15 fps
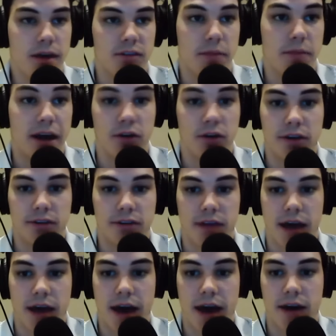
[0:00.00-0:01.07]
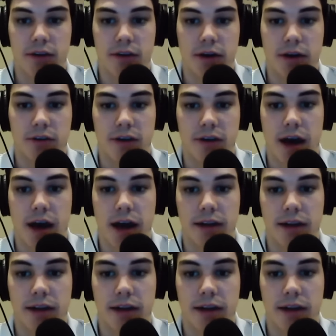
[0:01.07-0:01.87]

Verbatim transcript: penalties that they had on their side,